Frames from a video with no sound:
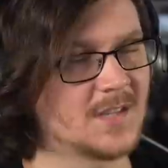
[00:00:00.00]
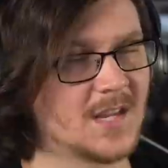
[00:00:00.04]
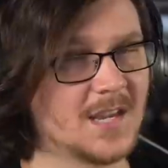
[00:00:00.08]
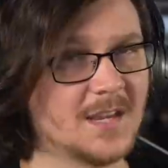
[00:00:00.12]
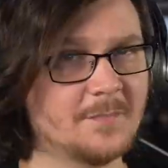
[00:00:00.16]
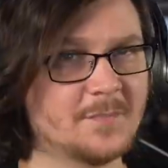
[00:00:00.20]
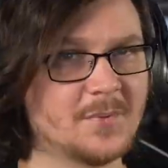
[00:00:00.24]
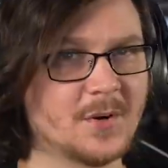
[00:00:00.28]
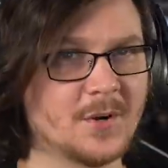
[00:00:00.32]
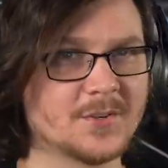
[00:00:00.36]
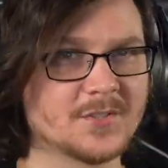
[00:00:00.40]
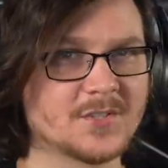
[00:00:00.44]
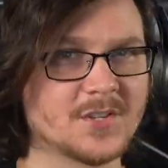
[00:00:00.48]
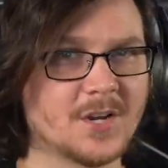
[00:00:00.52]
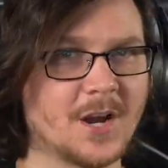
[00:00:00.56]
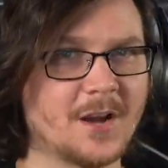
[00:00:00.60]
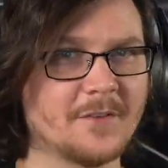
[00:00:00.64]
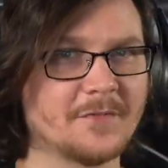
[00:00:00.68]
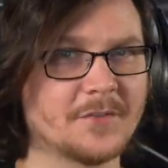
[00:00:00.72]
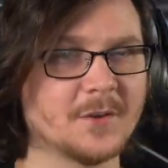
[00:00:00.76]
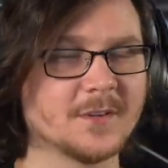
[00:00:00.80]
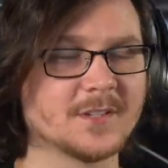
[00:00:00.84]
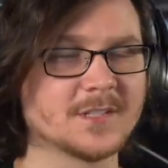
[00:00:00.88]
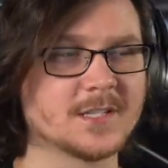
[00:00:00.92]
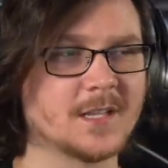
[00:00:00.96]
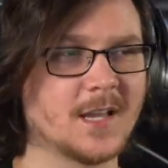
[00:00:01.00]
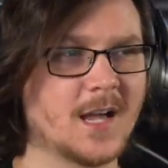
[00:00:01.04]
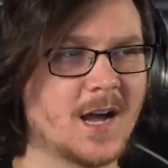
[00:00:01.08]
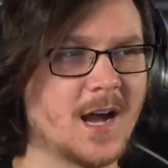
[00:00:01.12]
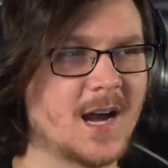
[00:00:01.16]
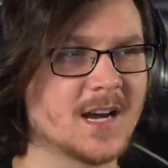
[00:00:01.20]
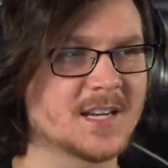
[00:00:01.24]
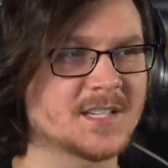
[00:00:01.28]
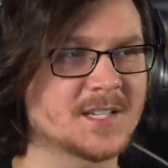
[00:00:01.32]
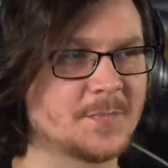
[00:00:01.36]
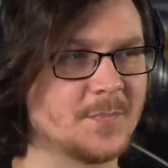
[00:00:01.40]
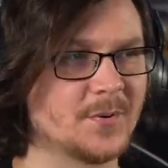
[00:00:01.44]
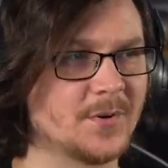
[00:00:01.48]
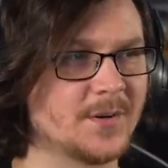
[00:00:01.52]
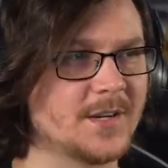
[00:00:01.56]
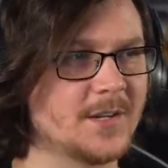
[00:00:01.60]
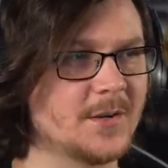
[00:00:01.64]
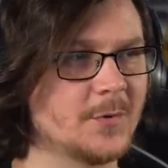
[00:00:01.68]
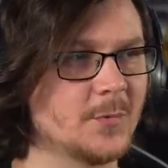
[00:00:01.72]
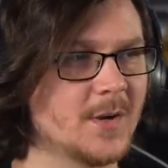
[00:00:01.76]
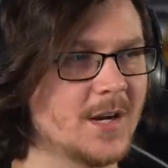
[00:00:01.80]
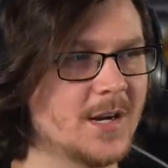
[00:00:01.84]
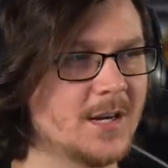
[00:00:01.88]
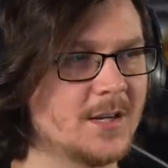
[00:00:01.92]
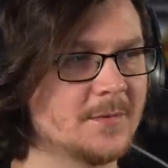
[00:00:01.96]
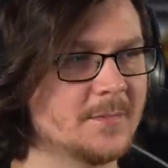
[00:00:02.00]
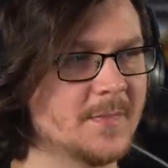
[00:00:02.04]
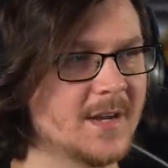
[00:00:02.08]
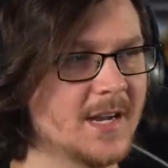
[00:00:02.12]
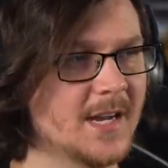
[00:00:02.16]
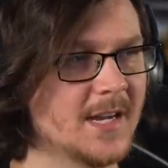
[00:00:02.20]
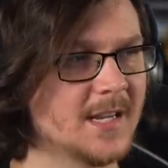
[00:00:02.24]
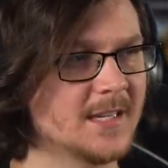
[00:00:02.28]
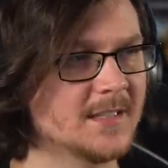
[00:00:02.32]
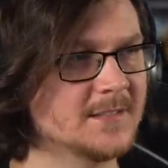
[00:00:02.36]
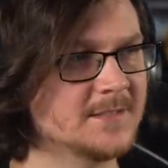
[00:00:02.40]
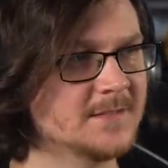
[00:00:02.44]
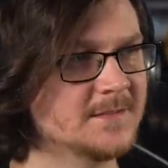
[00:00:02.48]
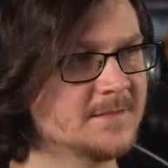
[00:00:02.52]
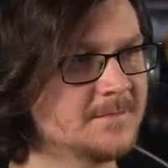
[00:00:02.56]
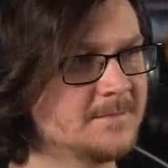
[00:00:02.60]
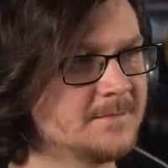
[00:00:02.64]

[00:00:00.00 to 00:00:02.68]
He pulls off those locks pretty well, man.